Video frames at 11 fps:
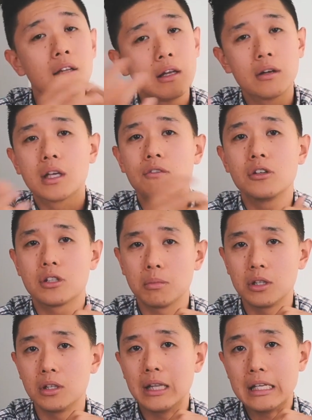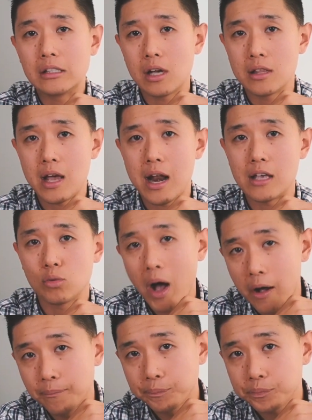They'll give you some good leads on that as
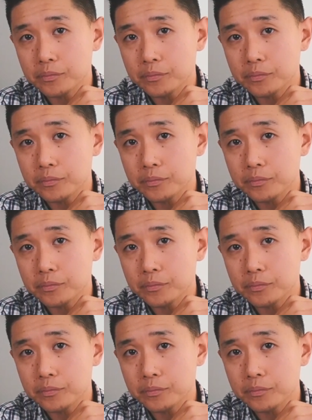well.